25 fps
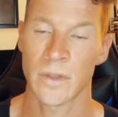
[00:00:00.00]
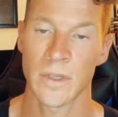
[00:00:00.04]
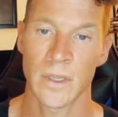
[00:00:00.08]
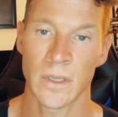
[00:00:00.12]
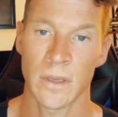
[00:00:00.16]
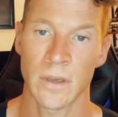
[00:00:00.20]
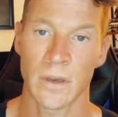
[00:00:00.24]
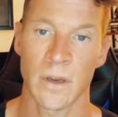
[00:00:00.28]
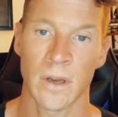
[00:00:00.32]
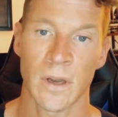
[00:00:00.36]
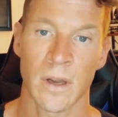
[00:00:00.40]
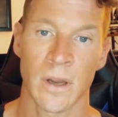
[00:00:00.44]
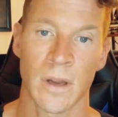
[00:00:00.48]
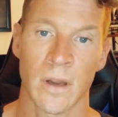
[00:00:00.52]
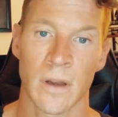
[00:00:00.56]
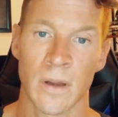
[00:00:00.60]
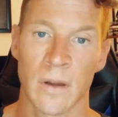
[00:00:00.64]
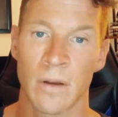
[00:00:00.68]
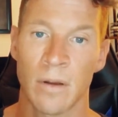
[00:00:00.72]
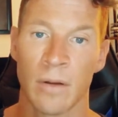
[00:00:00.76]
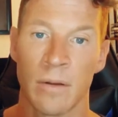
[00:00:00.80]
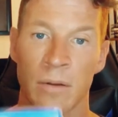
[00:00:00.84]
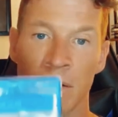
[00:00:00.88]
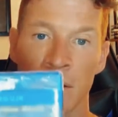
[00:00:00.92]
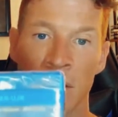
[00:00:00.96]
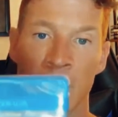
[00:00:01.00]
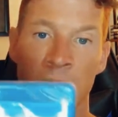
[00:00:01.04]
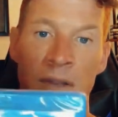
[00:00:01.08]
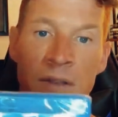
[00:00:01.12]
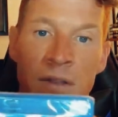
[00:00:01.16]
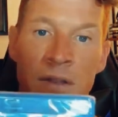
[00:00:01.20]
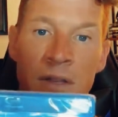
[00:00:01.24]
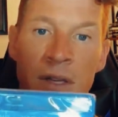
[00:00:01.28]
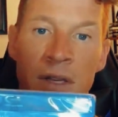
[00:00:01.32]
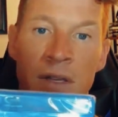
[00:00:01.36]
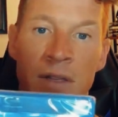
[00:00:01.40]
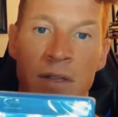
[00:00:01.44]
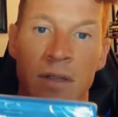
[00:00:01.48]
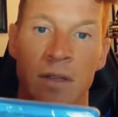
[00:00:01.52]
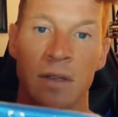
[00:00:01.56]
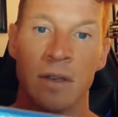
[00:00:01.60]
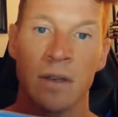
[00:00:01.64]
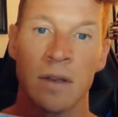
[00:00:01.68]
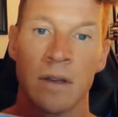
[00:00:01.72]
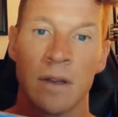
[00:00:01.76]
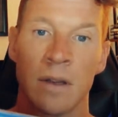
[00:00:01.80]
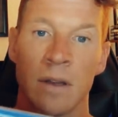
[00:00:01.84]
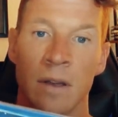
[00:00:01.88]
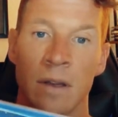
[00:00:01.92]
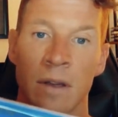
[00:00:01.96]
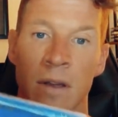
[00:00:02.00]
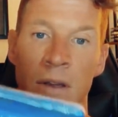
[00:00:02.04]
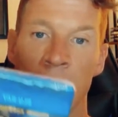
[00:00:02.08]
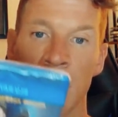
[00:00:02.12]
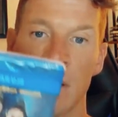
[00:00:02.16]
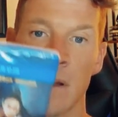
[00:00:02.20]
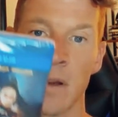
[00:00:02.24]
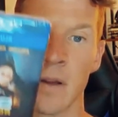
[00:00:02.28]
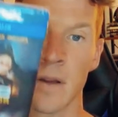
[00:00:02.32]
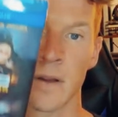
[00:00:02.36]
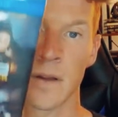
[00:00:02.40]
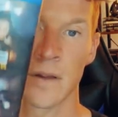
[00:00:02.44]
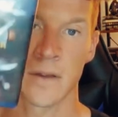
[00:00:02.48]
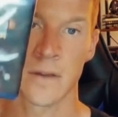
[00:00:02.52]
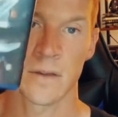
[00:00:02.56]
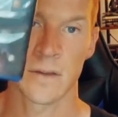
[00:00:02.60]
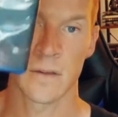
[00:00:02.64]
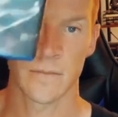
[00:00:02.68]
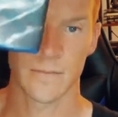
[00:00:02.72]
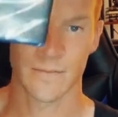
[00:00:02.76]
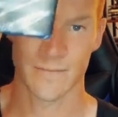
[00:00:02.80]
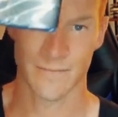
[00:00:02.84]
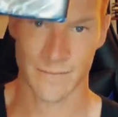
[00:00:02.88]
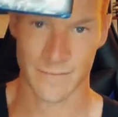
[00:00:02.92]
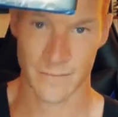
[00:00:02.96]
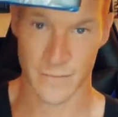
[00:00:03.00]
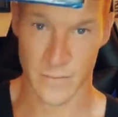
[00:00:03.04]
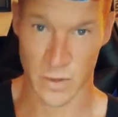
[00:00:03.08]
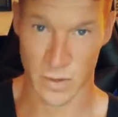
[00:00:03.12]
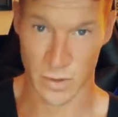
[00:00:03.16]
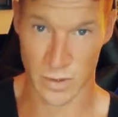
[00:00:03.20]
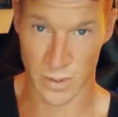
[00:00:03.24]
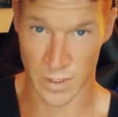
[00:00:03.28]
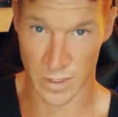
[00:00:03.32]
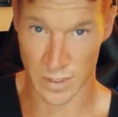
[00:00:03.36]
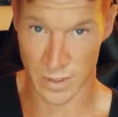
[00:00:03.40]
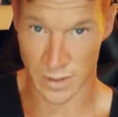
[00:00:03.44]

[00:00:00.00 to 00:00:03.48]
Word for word: Uh, it's this. Hold on.